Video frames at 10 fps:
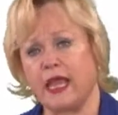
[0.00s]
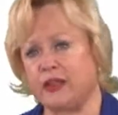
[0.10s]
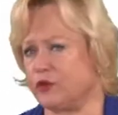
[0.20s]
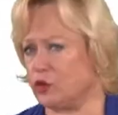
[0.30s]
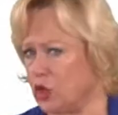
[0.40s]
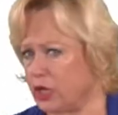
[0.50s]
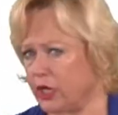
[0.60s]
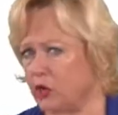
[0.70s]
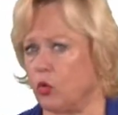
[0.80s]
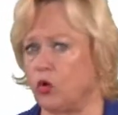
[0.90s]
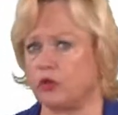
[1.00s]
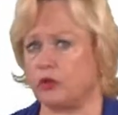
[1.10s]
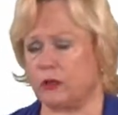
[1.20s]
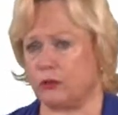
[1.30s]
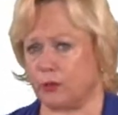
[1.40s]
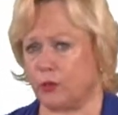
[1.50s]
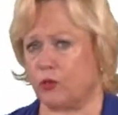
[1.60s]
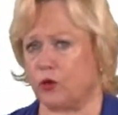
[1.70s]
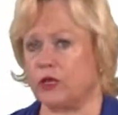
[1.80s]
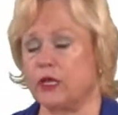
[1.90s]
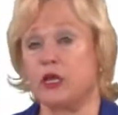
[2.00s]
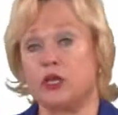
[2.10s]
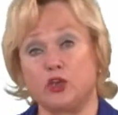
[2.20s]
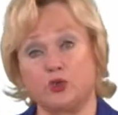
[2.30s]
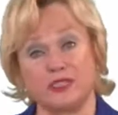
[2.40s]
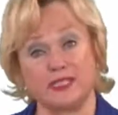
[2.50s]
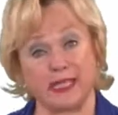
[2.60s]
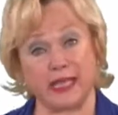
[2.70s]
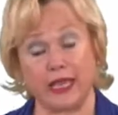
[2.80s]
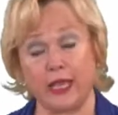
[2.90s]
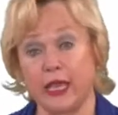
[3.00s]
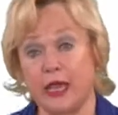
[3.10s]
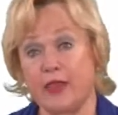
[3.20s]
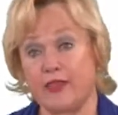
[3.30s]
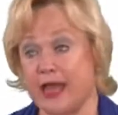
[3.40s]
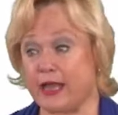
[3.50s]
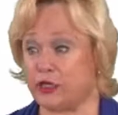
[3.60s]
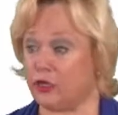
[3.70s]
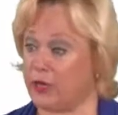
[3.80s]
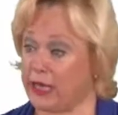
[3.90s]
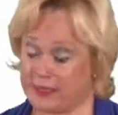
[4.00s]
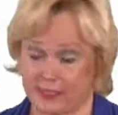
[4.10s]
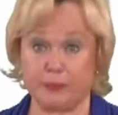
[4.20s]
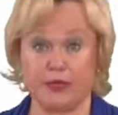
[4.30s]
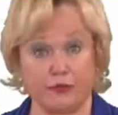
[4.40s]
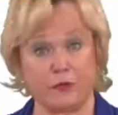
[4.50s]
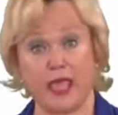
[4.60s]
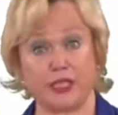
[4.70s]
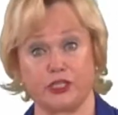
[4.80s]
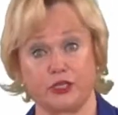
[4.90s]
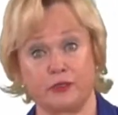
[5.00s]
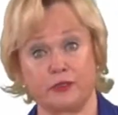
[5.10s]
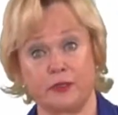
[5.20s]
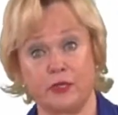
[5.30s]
And if you look at a quarterly report, you will see that you get some information.